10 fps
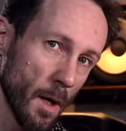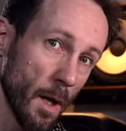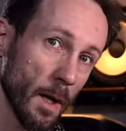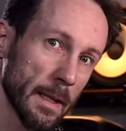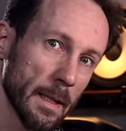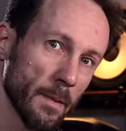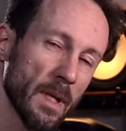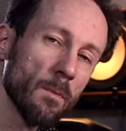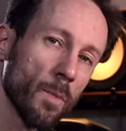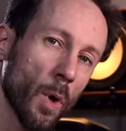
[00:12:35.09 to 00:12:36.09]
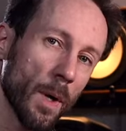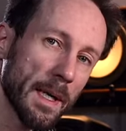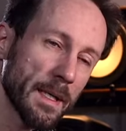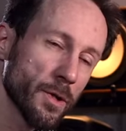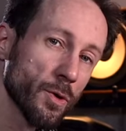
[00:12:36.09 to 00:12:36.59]
a little bit more
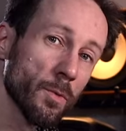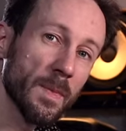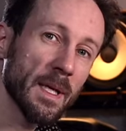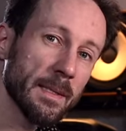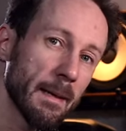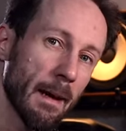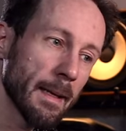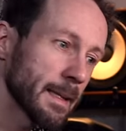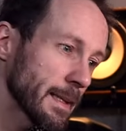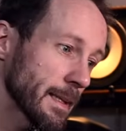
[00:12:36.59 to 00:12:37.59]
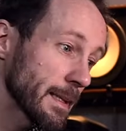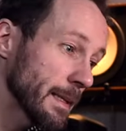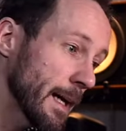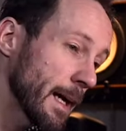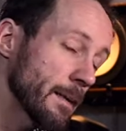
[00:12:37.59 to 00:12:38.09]
headroom that I
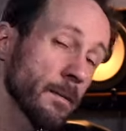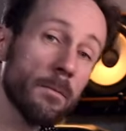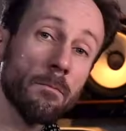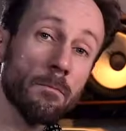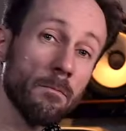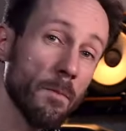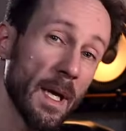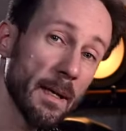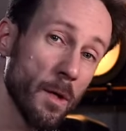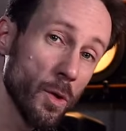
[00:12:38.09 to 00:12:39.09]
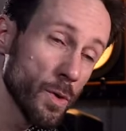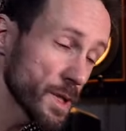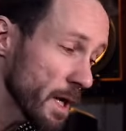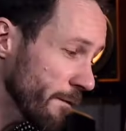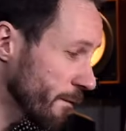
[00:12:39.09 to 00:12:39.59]
can make
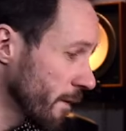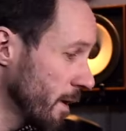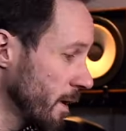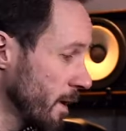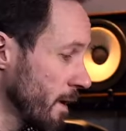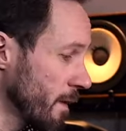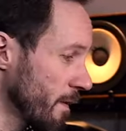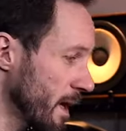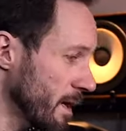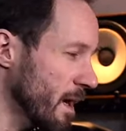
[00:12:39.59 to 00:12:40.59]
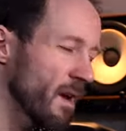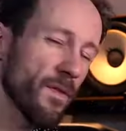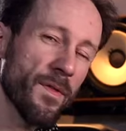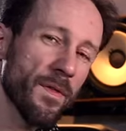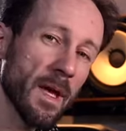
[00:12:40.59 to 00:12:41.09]
use of, then I
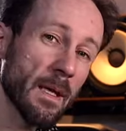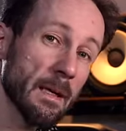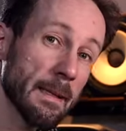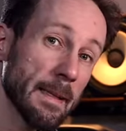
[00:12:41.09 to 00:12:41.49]
think